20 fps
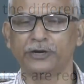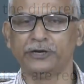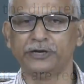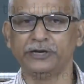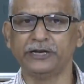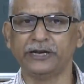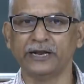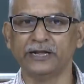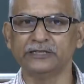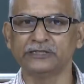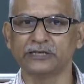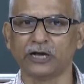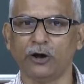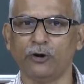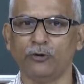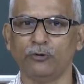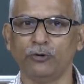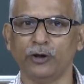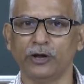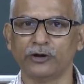details how
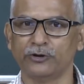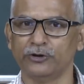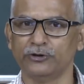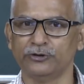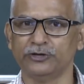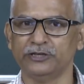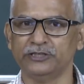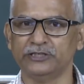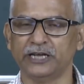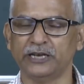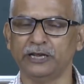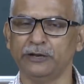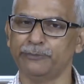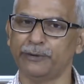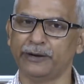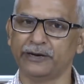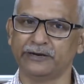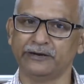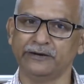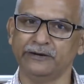we are going to design it,
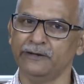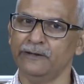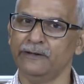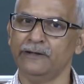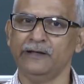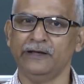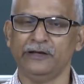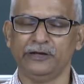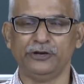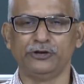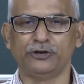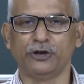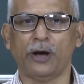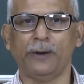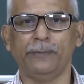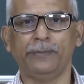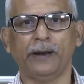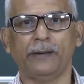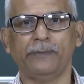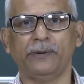but in
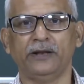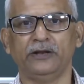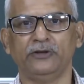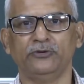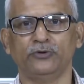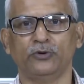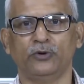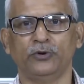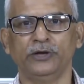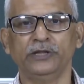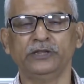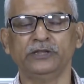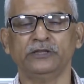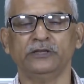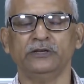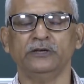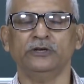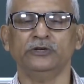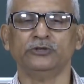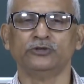top level you know it.
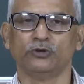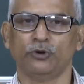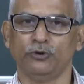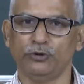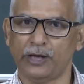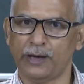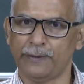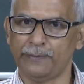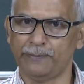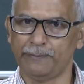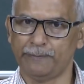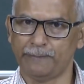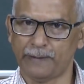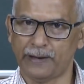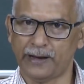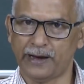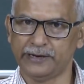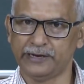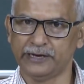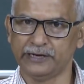So, we have
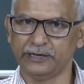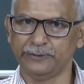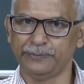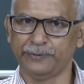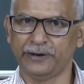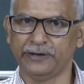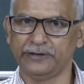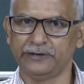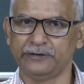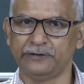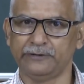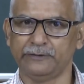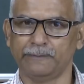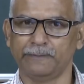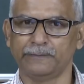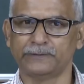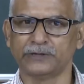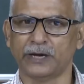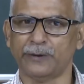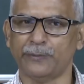identified
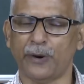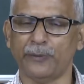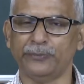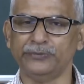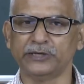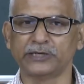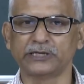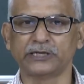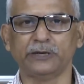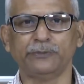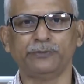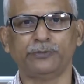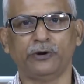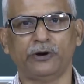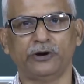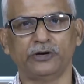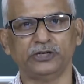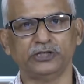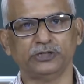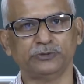some objective
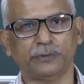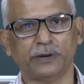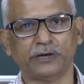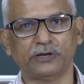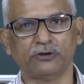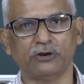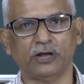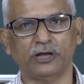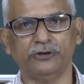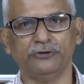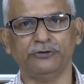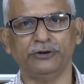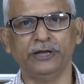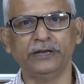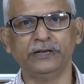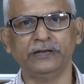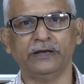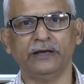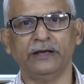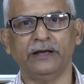for this particular unit,
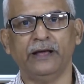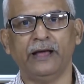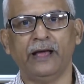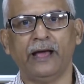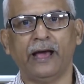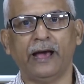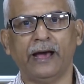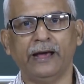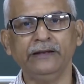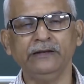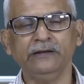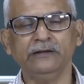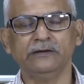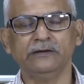and